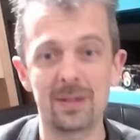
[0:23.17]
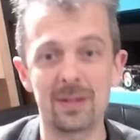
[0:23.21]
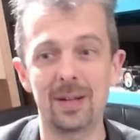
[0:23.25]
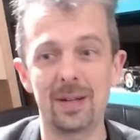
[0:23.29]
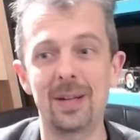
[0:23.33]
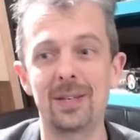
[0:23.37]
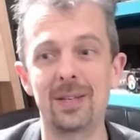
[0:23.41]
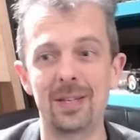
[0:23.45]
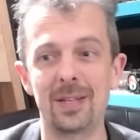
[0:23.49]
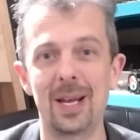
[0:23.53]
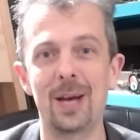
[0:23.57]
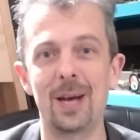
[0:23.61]

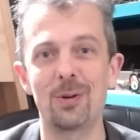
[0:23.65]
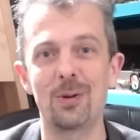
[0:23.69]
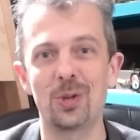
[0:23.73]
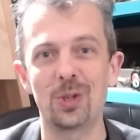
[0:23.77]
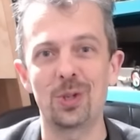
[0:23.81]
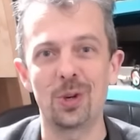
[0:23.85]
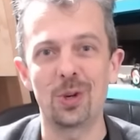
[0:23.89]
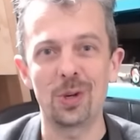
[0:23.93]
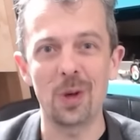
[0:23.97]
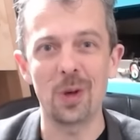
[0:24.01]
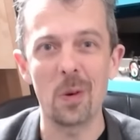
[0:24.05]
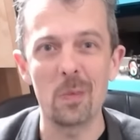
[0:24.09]
That's how
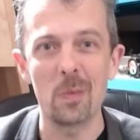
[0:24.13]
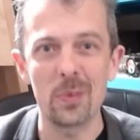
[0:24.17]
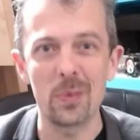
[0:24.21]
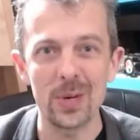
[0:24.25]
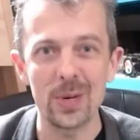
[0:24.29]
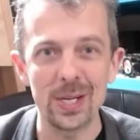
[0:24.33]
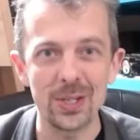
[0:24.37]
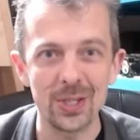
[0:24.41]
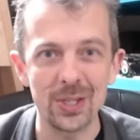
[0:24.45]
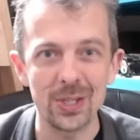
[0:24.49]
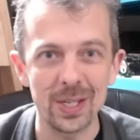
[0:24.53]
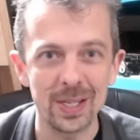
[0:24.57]
shotgun
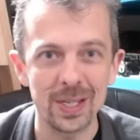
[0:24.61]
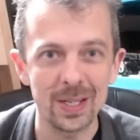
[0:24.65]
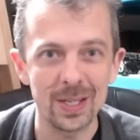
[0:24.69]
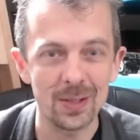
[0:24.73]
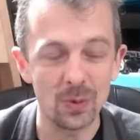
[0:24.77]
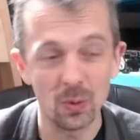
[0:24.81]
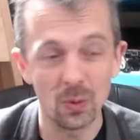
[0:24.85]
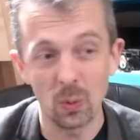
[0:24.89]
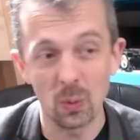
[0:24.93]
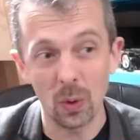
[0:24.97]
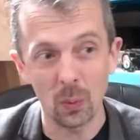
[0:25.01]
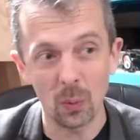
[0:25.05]
breaching is,
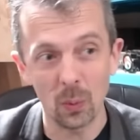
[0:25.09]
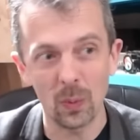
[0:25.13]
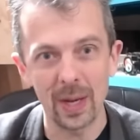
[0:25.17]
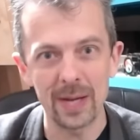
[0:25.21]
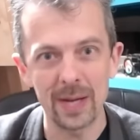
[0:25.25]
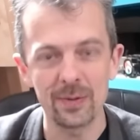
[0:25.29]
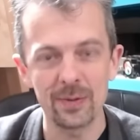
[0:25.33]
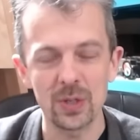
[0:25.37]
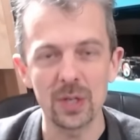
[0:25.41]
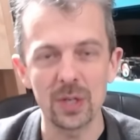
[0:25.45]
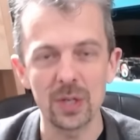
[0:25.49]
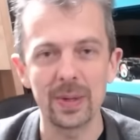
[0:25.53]
or one
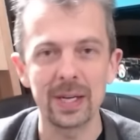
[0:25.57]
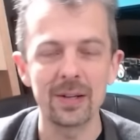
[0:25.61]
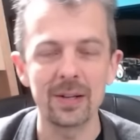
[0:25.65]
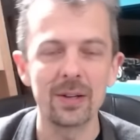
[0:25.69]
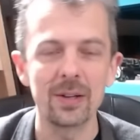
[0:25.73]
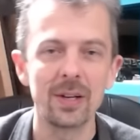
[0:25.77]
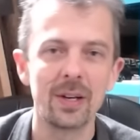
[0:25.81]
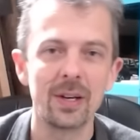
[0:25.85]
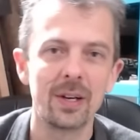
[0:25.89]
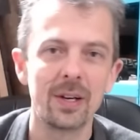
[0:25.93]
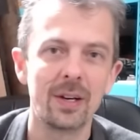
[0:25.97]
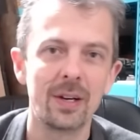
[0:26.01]
way of doing
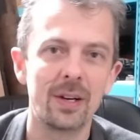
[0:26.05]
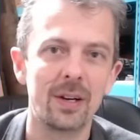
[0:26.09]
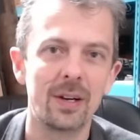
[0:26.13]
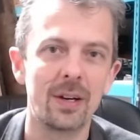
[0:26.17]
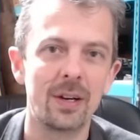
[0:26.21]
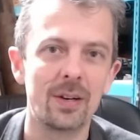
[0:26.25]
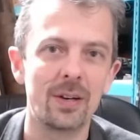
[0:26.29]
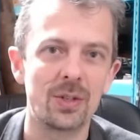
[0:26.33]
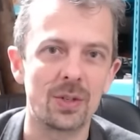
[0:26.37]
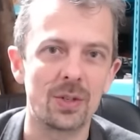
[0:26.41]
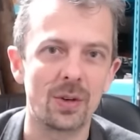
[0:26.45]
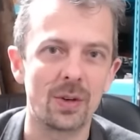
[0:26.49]

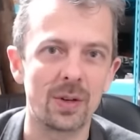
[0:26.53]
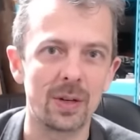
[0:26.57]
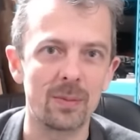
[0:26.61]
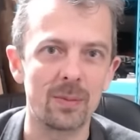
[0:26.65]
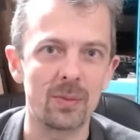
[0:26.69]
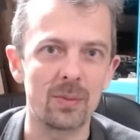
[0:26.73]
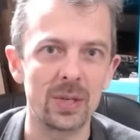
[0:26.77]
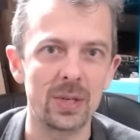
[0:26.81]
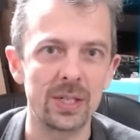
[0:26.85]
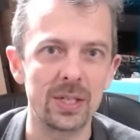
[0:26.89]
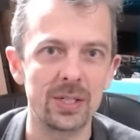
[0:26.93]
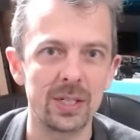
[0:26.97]
uh, shotgun
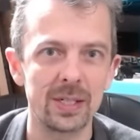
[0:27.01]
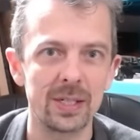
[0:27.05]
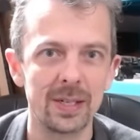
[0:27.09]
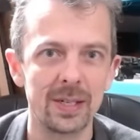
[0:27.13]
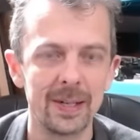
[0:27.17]
breaching.